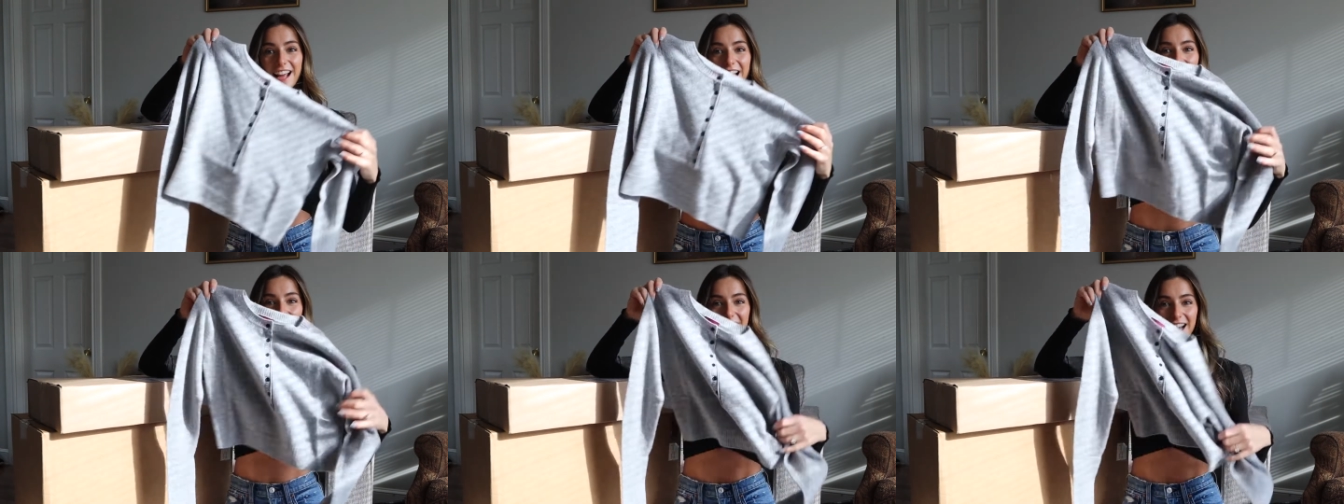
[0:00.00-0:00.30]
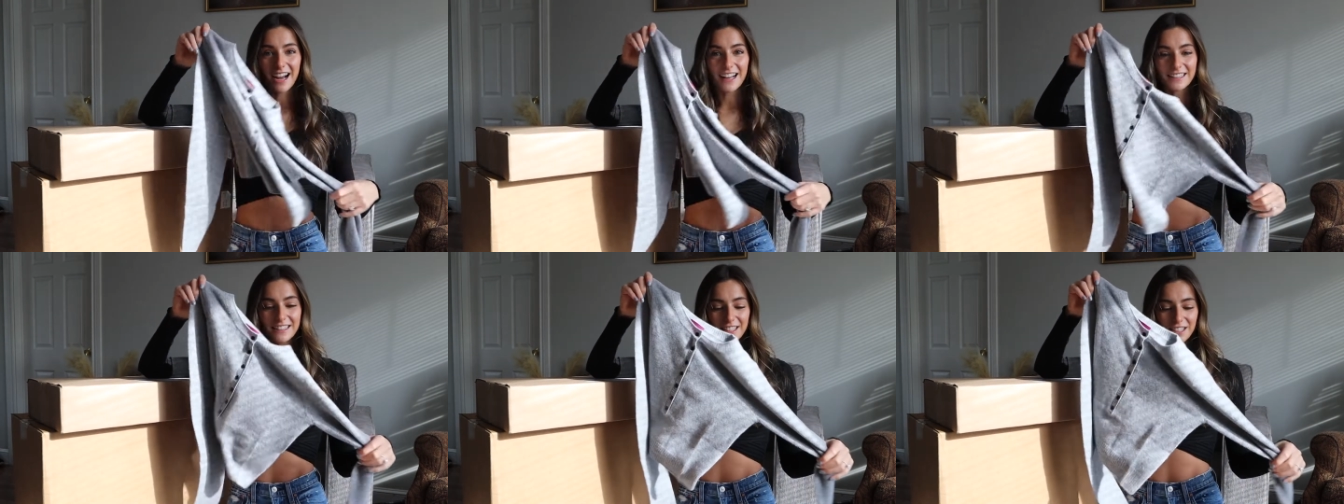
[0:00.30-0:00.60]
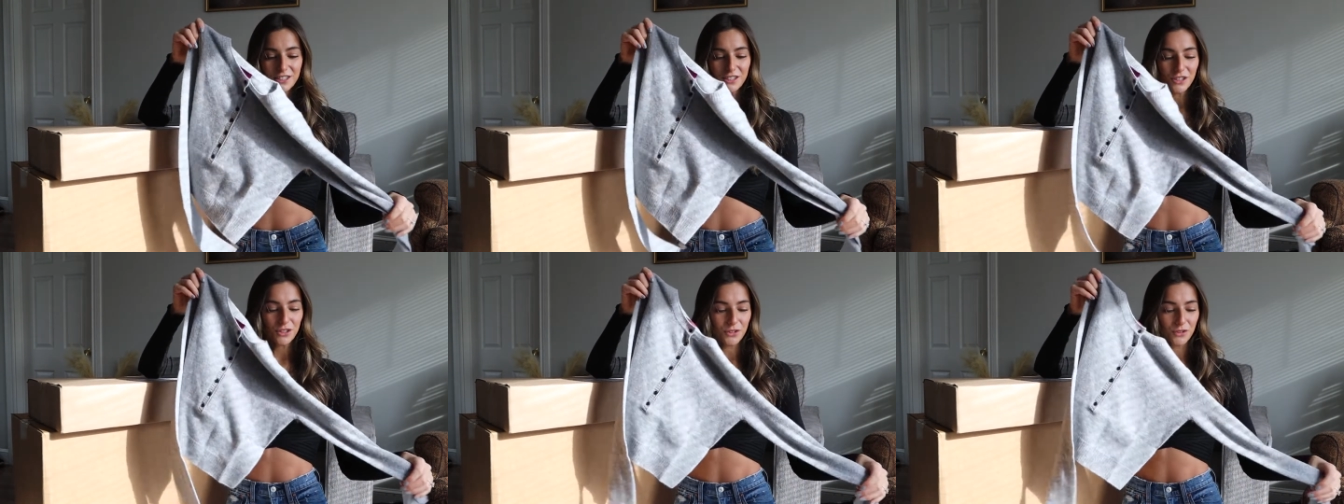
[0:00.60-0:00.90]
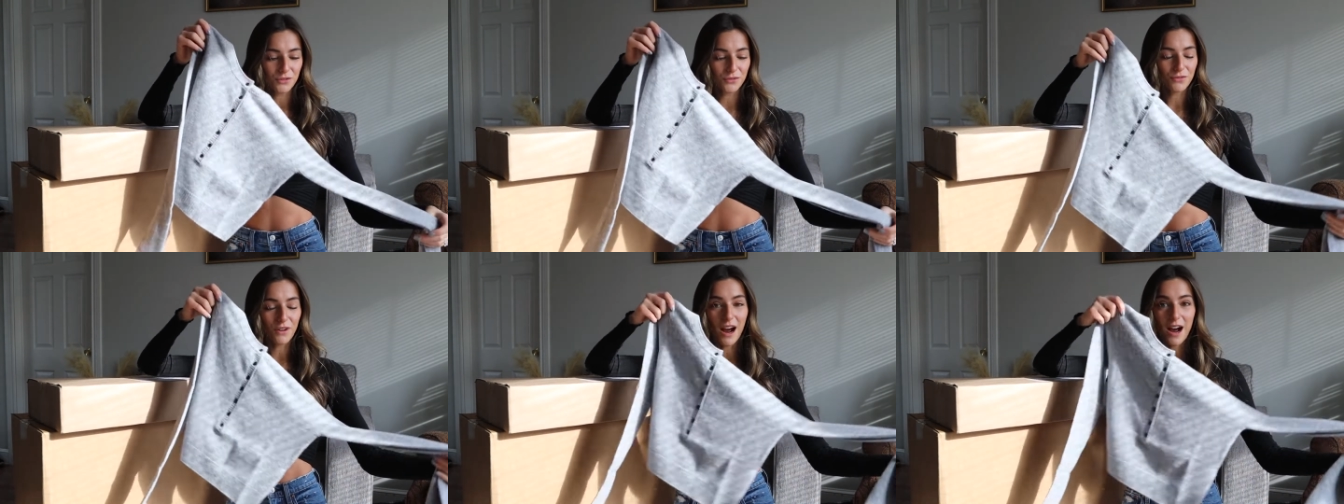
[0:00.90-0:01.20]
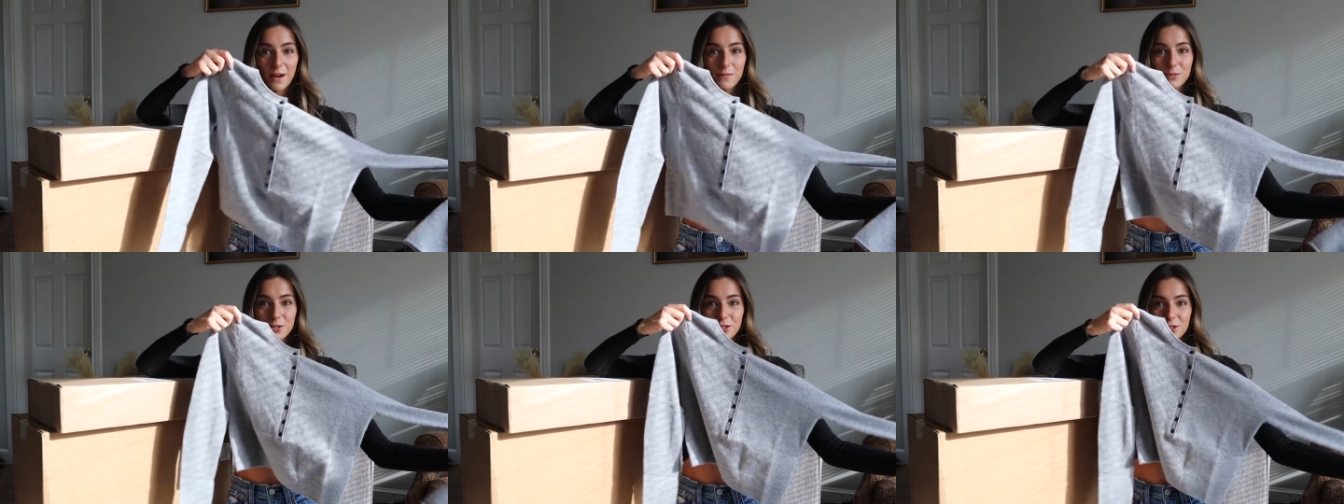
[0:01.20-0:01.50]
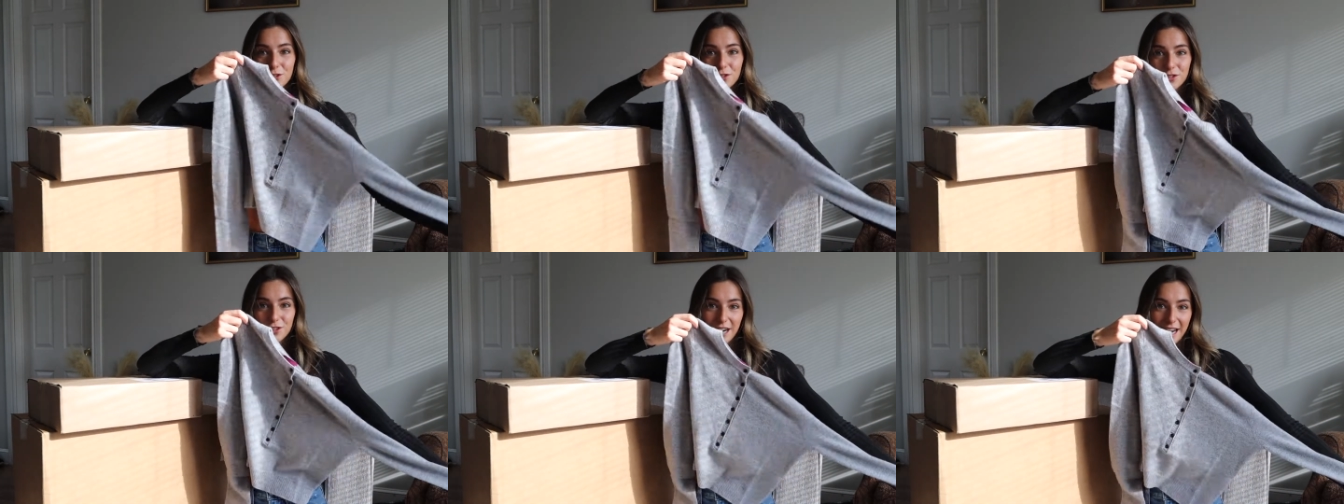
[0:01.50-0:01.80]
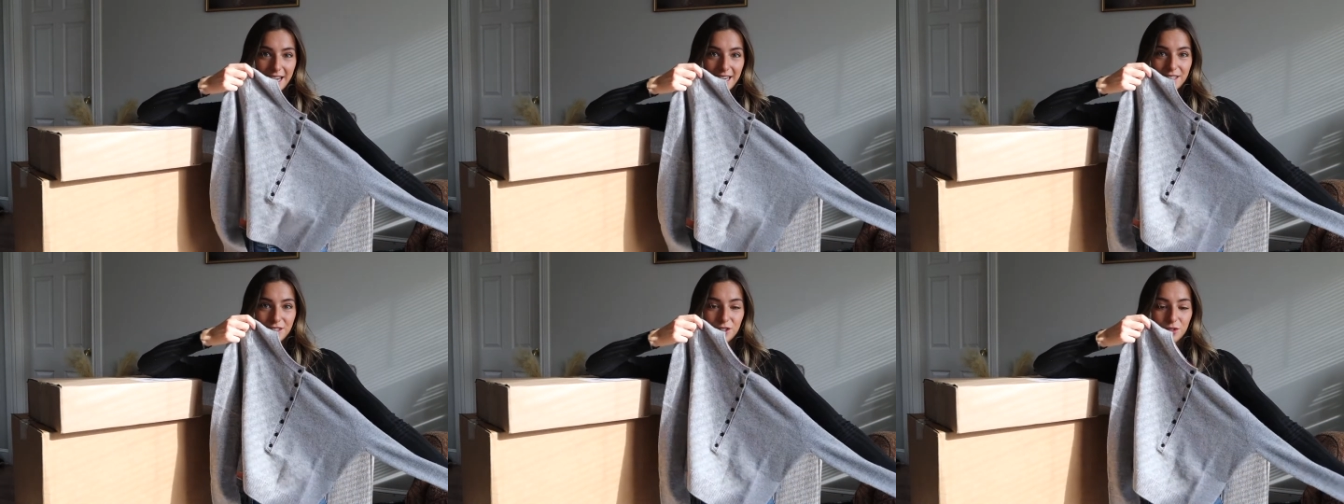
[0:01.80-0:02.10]
I got this cropped
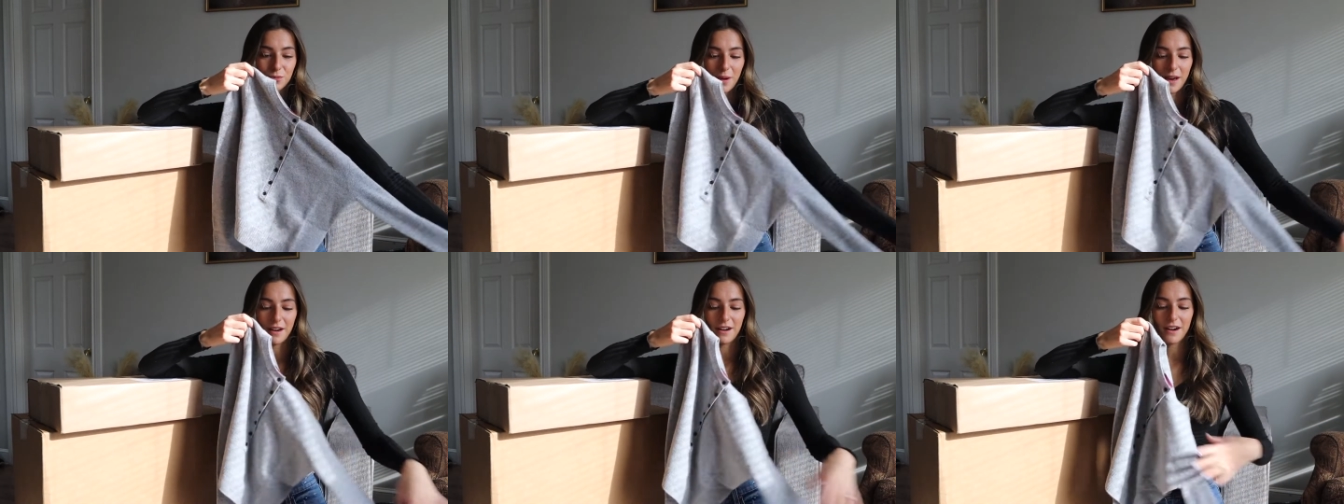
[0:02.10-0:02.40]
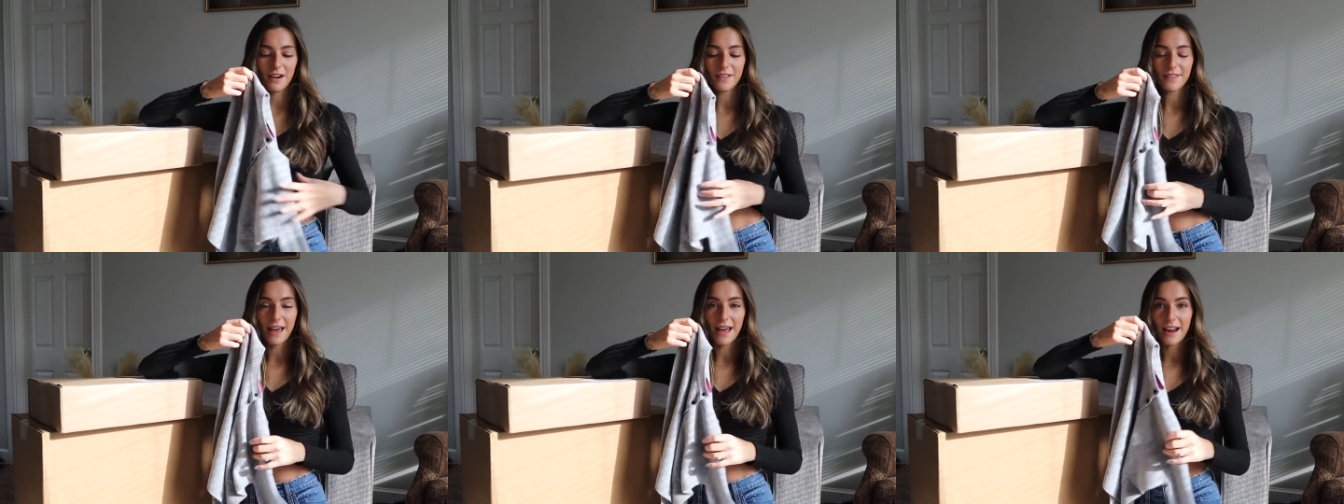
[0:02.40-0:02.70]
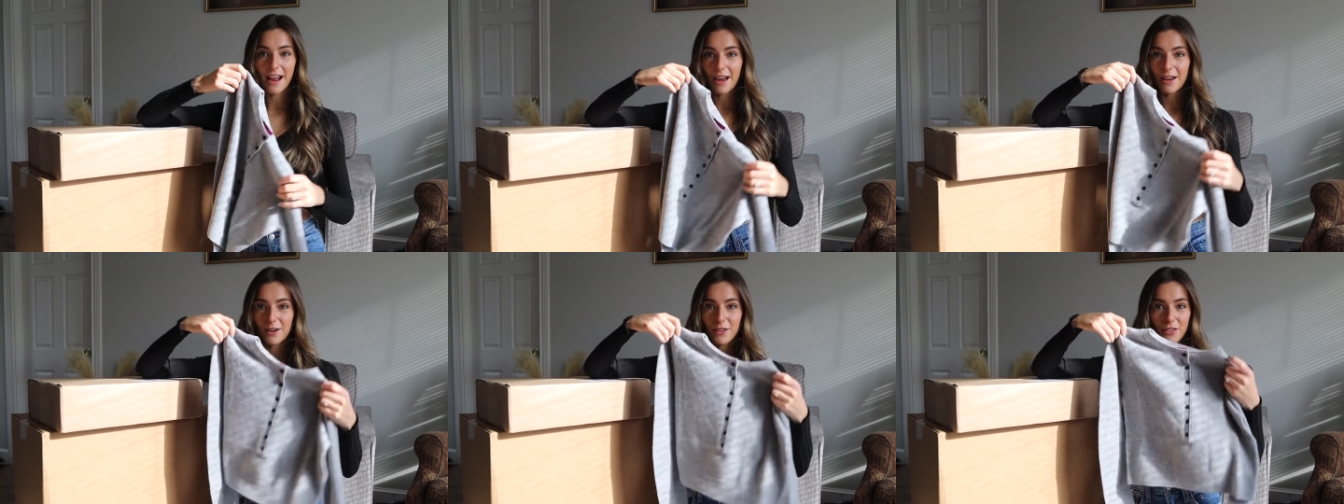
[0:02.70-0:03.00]
gray sweater that I